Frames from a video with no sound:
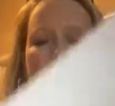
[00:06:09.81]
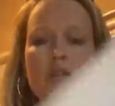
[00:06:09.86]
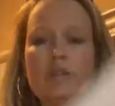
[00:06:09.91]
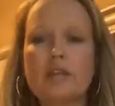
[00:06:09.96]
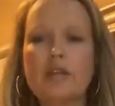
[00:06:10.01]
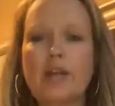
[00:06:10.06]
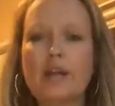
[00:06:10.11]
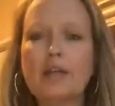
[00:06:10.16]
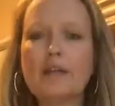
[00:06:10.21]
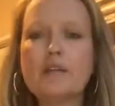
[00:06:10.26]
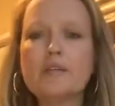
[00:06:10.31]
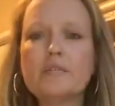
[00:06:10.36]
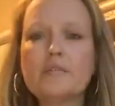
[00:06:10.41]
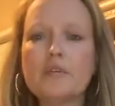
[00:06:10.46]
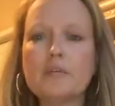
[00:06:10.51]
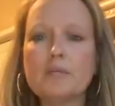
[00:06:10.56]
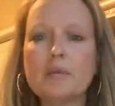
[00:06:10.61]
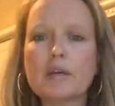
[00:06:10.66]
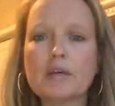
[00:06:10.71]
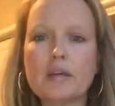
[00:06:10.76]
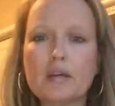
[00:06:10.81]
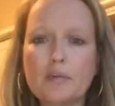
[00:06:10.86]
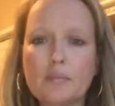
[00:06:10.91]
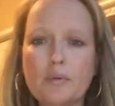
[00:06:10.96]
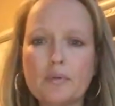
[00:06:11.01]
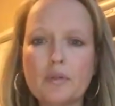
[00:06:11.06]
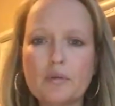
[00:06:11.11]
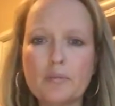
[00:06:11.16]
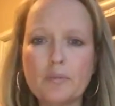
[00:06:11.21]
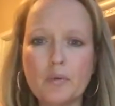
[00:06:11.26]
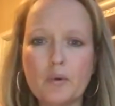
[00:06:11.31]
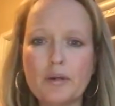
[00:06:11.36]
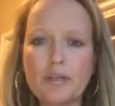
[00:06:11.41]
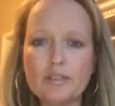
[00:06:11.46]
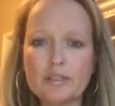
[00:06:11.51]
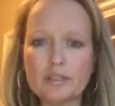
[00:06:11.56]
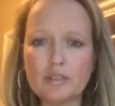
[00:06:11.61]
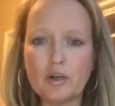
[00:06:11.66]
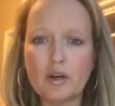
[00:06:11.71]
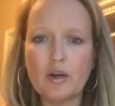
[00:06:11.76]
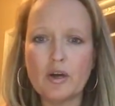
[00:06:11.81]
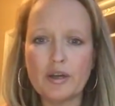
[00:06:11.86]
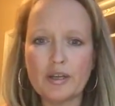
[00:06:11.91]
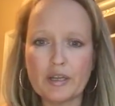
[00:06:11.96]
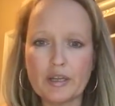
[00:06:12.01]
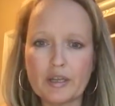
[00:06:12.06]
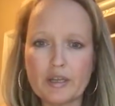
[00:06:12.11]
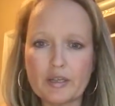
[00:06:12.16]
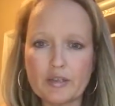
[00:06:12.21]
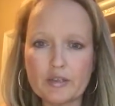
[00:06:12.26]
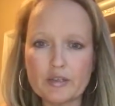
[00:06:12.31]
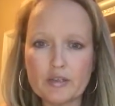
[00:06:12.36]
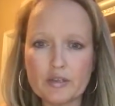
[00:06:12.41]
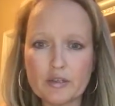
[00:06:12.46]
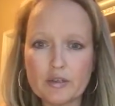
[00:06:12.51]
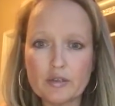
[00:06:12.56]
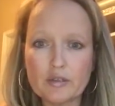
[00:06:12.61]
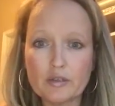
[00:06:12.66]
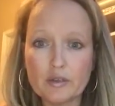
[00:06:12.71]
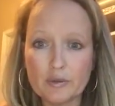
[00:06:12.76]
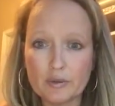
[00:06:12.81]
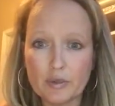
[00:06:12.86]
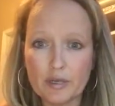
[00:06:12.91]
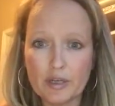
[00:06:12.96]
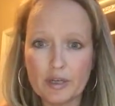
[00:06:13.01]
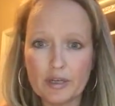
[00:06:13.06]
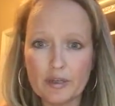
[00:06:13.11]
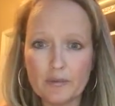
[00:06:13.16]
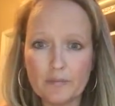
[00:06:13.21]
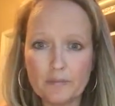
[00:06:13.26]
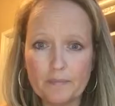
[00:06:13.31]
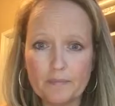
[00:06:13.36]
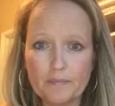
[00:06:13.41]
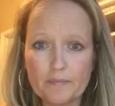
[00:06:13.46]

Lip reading: Then I give them a couple of points on each, okay?